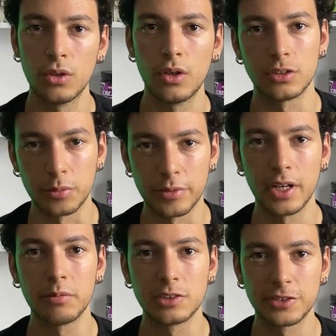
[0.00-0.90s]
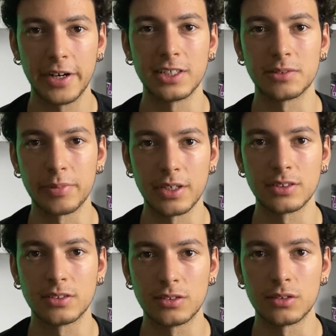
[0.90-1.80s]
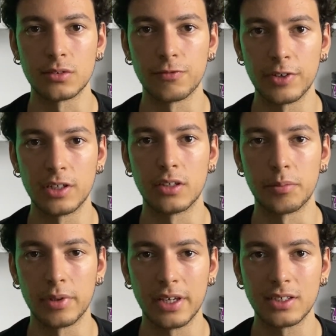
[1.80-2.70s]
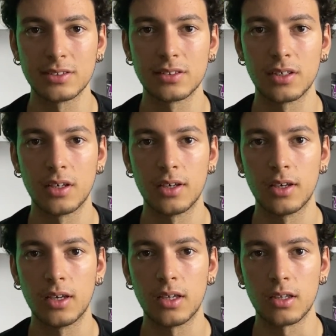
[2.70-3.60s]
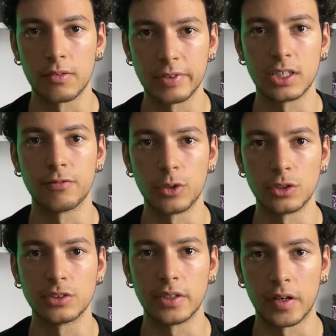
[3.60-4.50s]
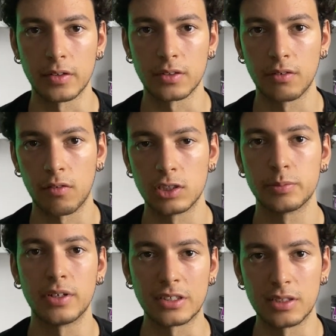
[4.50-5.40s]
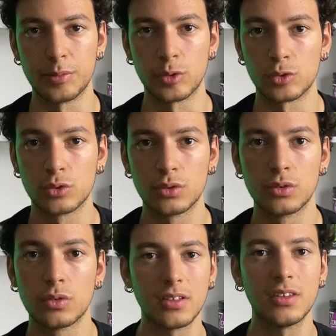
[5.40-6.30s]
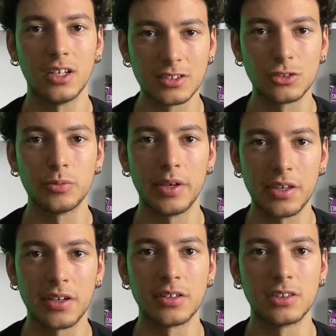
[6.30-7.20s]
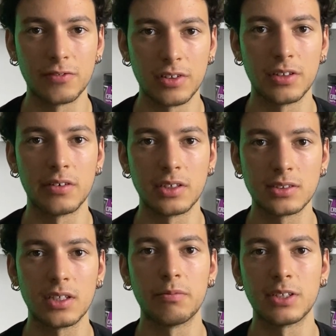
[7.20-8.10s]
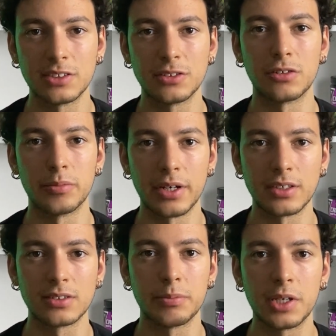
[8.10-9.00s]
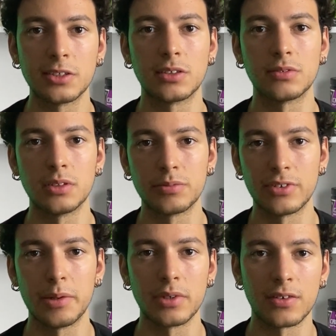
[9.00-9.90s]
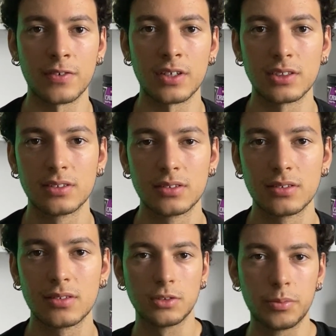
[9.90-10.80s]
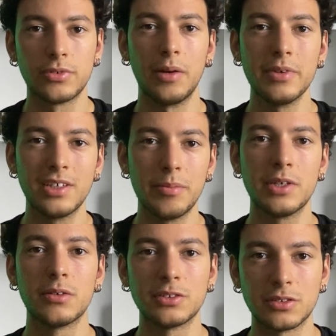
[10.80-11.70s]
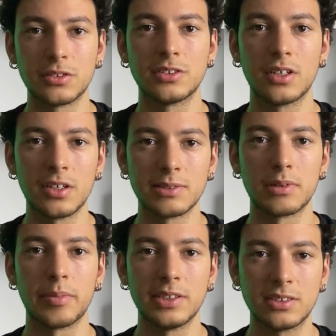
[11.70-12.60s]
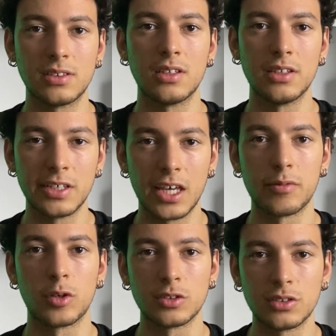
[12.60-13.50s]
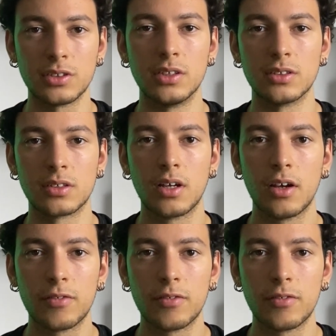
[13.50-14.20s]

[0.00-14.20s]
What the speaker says: your brain will try its best to fill in the blanks with the words that are corresponding the most. Thus, you may hear different lyrics than what's in your minds because of the priming effects. So priming can be used in your studies by basically linking words together.